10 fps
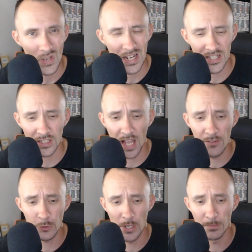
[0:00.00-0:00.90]
it's a
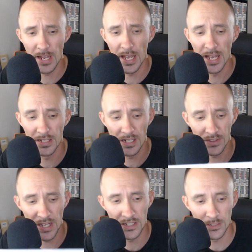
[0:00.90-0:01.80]
live stream, and
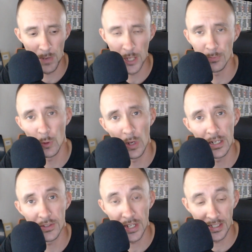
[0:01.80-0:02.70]
anything is possible.
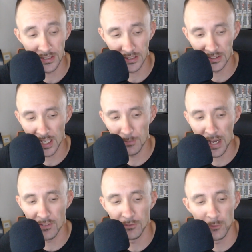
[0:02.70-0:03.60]
Anything can come
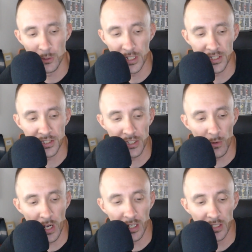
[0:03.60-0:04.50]
out for this.
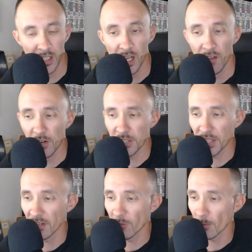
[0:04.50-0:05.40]
So first
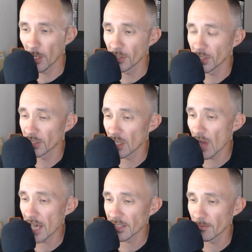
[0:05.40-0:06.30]
thing and foremost, so
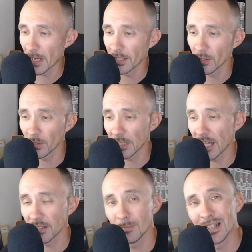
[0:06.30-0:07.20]
how's everybody doing?
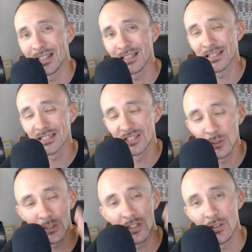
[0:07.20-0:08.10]
How's everybody
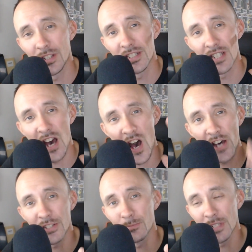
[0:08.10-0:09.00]
doing on this
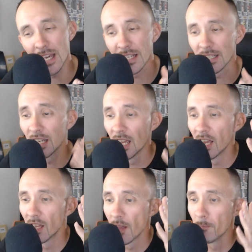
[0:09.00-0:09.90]
awesome day?
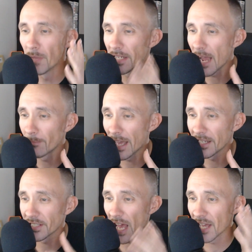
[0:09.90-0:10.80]
Midnight
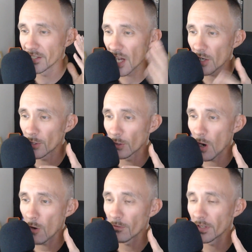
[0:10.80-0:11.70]
Madness, I know
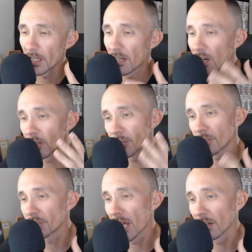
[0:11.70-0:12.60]
you're over there on
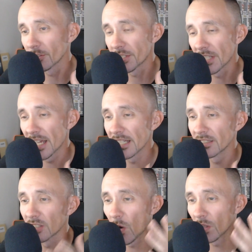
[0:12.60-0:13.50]
your channel
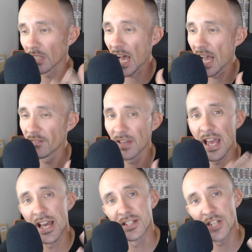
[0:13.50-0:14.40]
today, going live
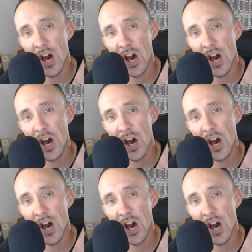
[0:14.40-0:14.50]
and